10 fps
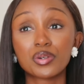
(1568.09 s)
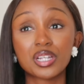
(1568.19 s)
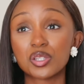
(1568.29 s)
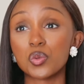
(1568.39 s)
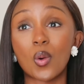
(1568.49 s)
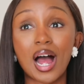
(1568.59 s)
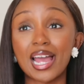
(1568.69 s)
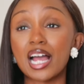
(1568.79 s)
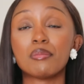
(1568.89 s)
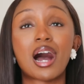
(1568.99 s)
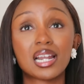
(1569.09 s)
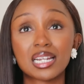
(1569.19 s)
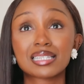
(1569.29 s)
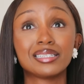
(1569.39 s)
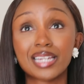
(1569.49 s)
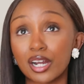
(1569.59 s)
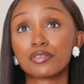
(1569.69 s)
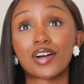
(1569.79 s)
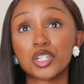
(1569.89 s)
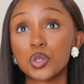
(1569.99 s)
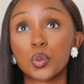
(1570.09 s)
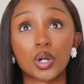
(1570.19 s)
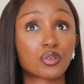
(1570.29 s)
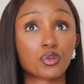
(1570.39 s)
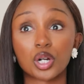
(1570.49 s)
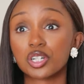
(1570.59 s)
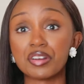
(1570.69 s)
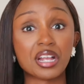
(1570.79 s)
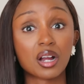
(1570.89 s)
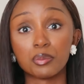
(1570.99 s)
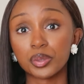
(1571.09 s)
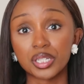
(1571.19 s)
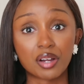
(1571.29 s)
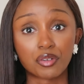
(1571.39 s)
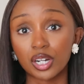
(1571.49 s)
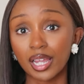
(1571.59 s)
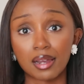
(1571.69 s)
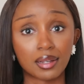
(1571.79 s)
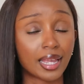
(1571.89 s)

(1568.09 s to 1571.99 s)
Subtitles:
reason why I am honestly terrified to work for a Korean company ever again.